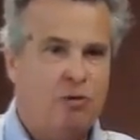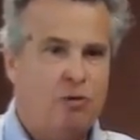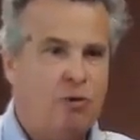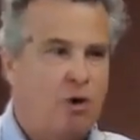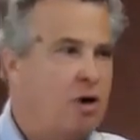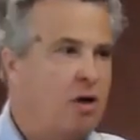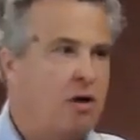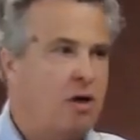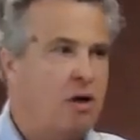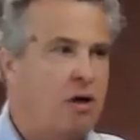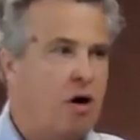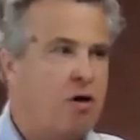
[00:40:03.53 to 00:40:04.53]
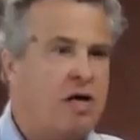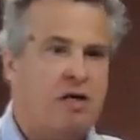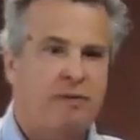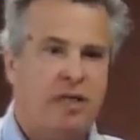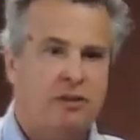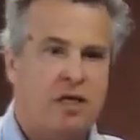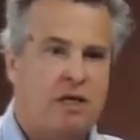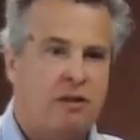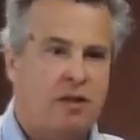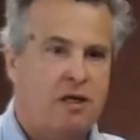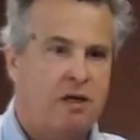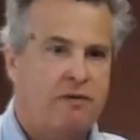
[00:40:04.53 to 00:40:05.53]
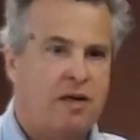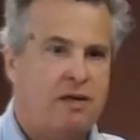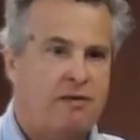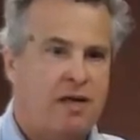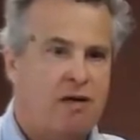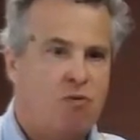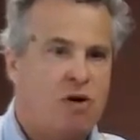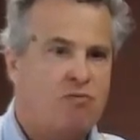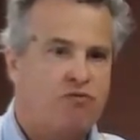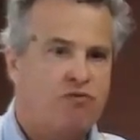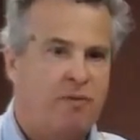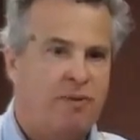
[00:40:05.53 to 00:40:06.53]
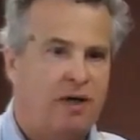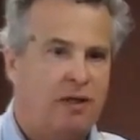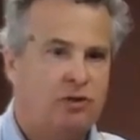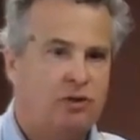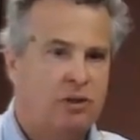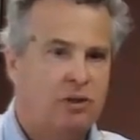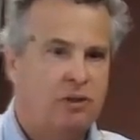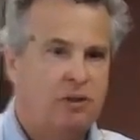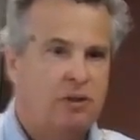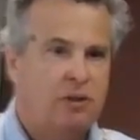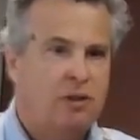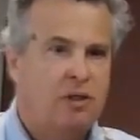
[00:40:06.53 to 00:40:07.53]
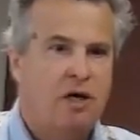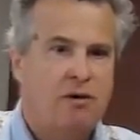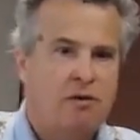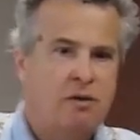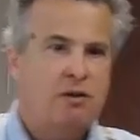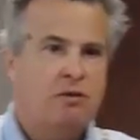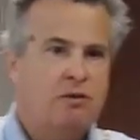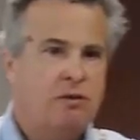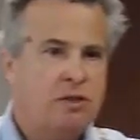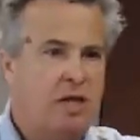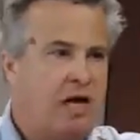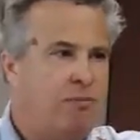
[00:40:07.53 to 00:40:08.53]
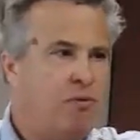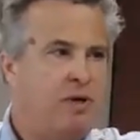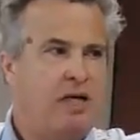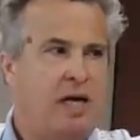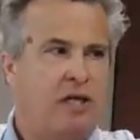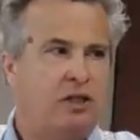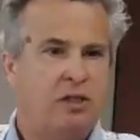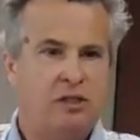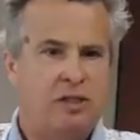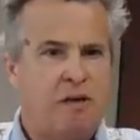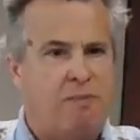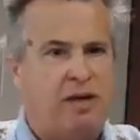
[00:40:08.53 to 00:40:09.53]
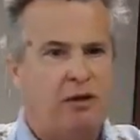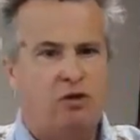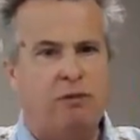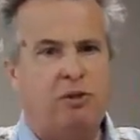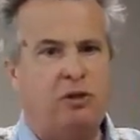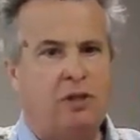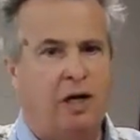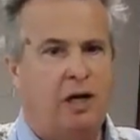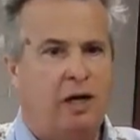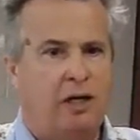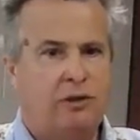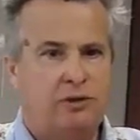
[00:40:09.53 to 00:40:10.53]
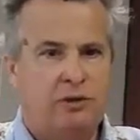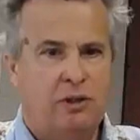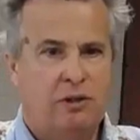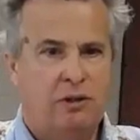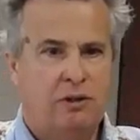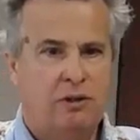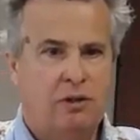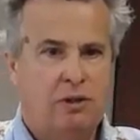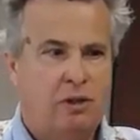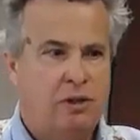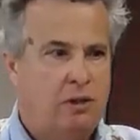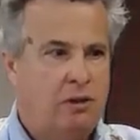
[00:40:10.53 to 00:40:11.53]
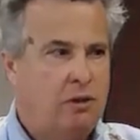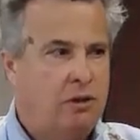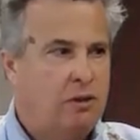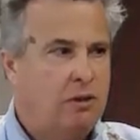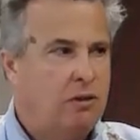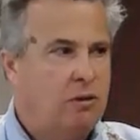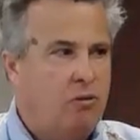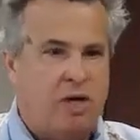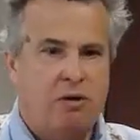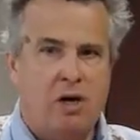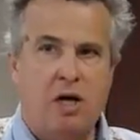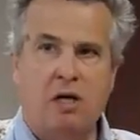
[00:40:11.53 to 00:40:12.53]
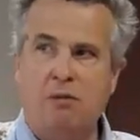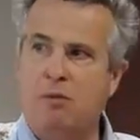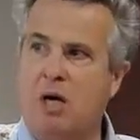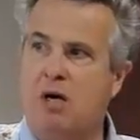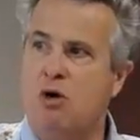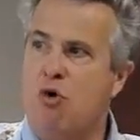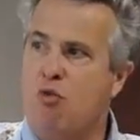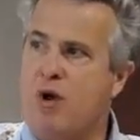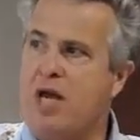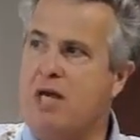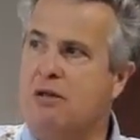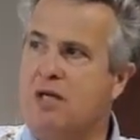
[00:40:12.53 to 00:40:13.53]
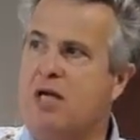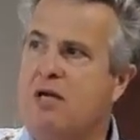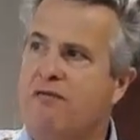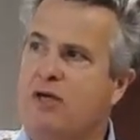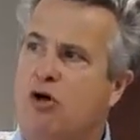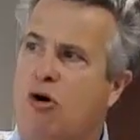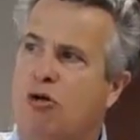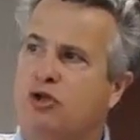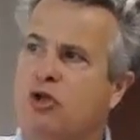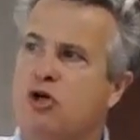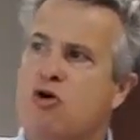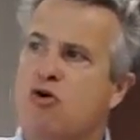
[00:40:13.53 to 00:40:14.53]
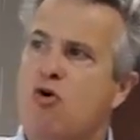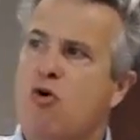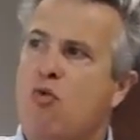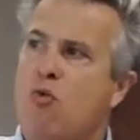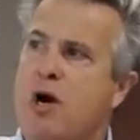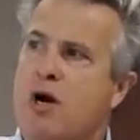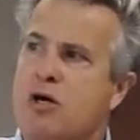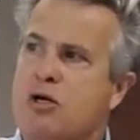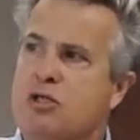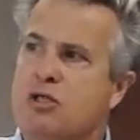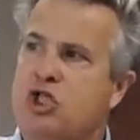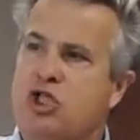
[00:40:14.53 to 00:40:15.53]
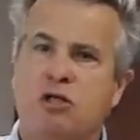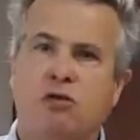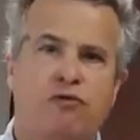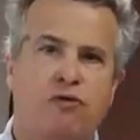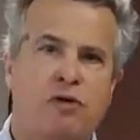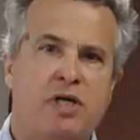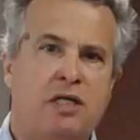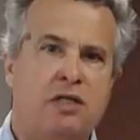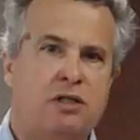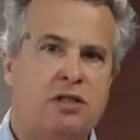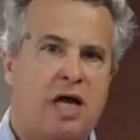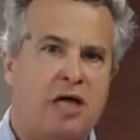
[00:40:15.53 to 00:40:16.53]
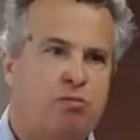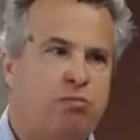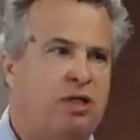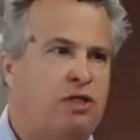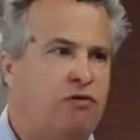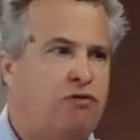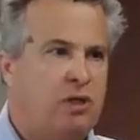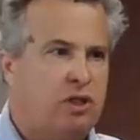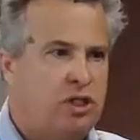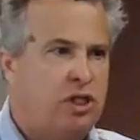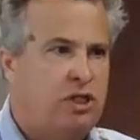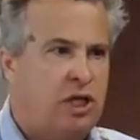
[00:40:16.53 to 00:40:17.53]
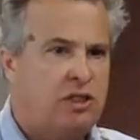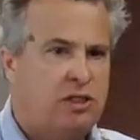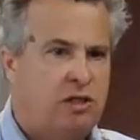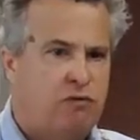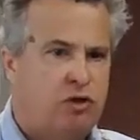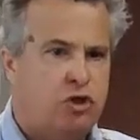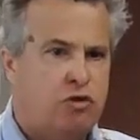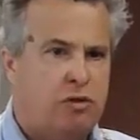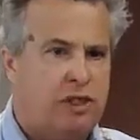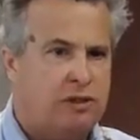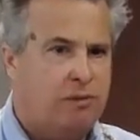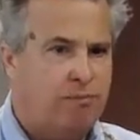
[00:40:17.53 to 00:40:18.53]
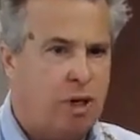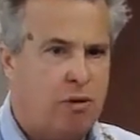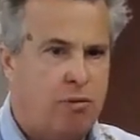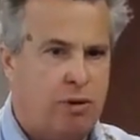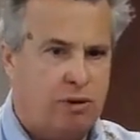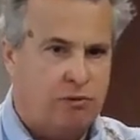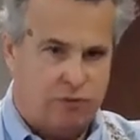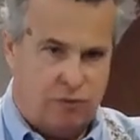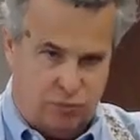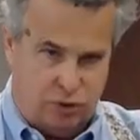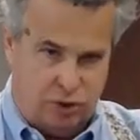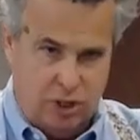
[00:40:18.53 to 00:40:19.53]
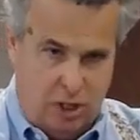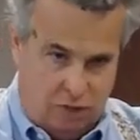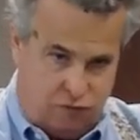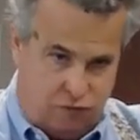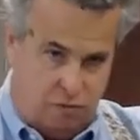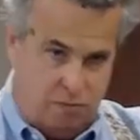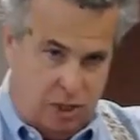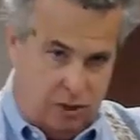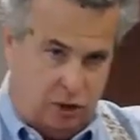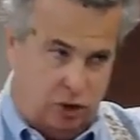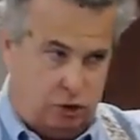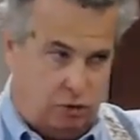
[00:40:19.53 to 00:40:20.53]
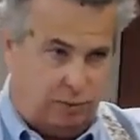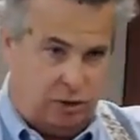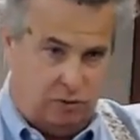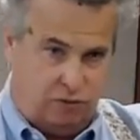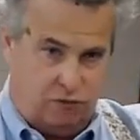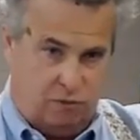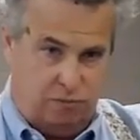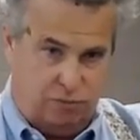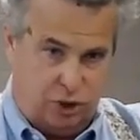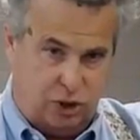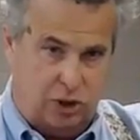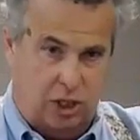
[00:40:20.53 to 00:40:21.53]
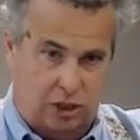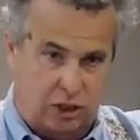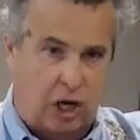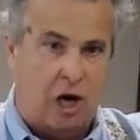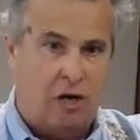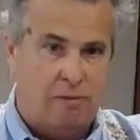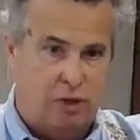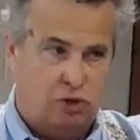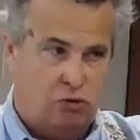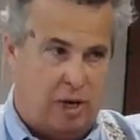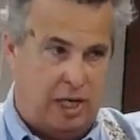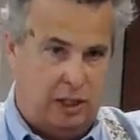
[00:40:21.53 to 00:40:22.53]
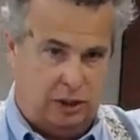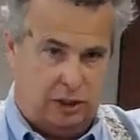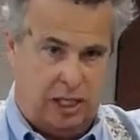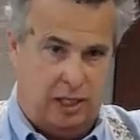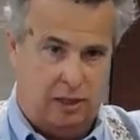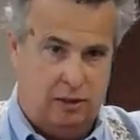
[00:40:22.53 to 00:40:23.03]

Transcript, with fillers: Uh, our enemies, they, they, you know, they, they run from us. Neighboring nations, they pay tribute to us. We, uh, uh, we live in a culture where silver is as plentiful as the dust of the streets. I'm borrowing from, from the description from uh, Solomon's reign as king.